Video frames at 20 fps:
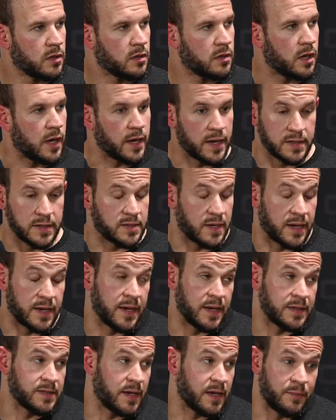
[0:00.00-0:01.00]
I guess
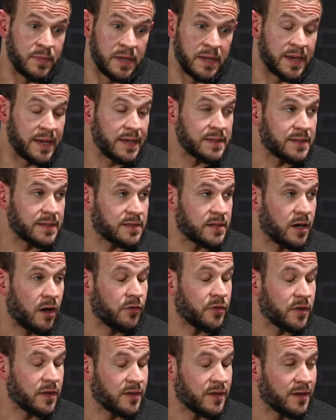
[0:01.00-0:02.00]
it's
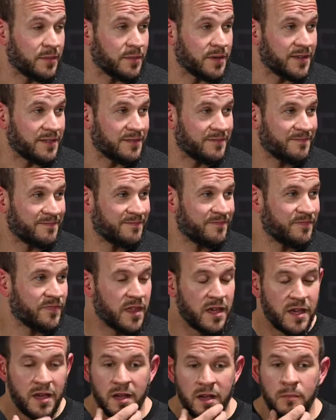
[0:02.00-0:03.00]
healthy.
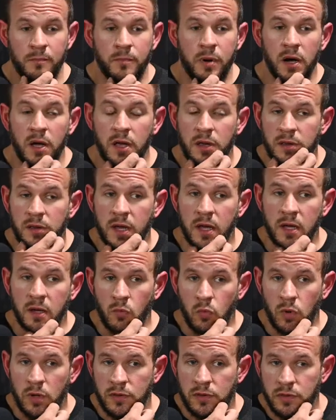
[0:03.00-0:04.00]
But
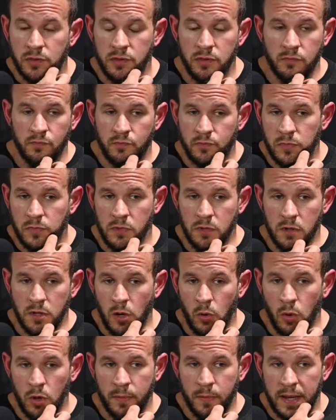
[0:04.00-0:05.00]
with
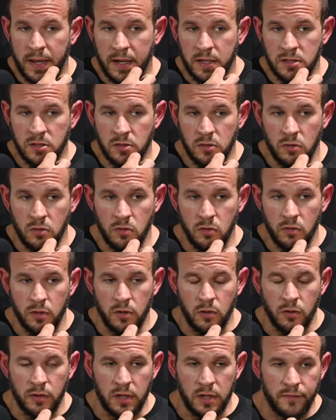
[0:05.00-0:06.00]
going back to,
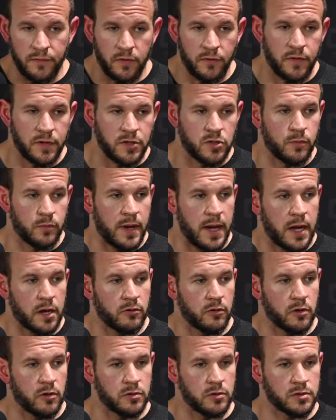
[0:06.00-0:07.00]
if it fits your
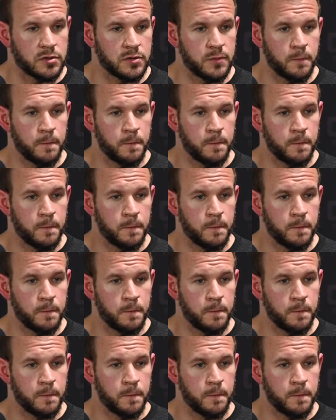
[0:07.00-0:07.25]
macros,